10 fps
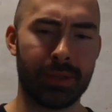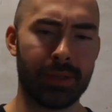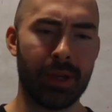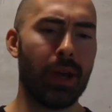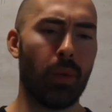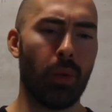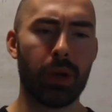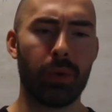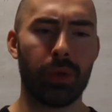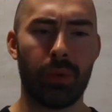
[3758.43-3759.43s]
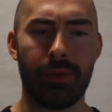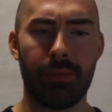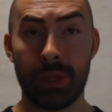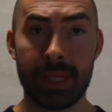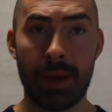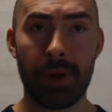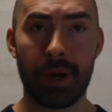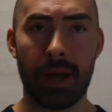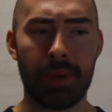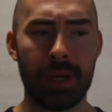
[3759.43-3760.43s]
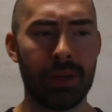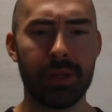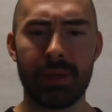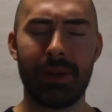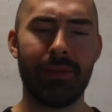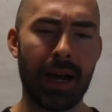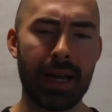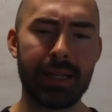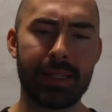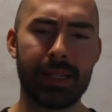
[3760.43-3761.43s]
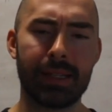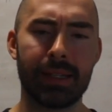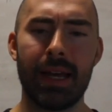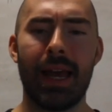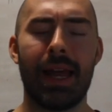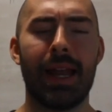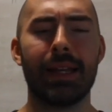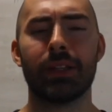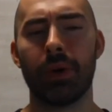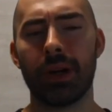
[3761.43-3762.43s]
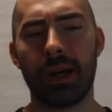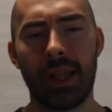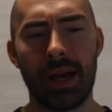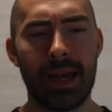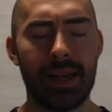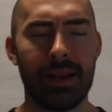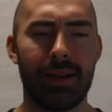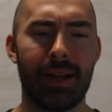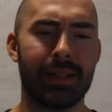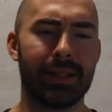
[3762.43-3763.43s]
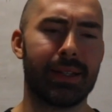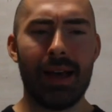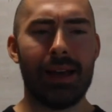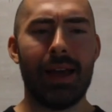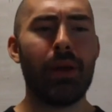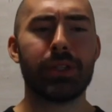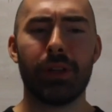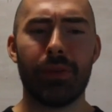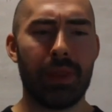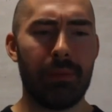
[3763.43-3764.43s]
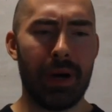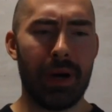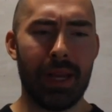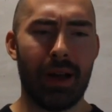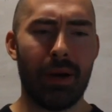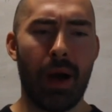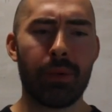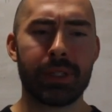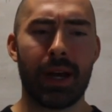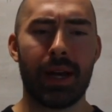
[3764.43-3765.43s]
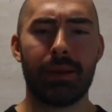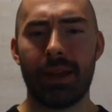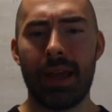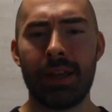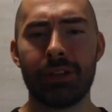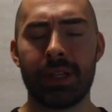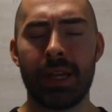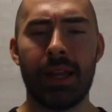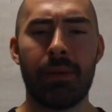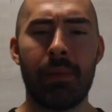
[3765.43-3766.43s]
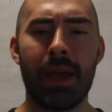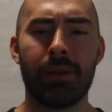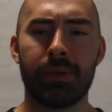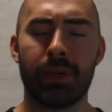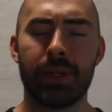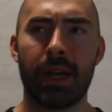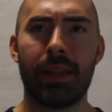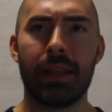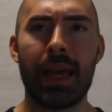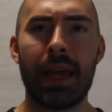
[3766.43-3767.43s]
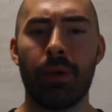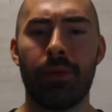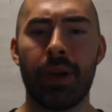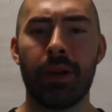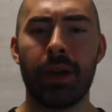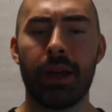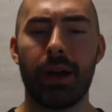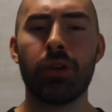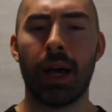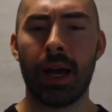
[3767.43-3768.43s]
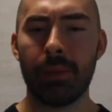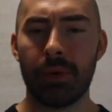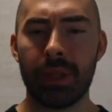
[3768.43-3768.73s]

So I was working with with a separate company, doing some advising, and I had this one client, and it was only for the money. I was not interested. And the main reason was they were very reliable.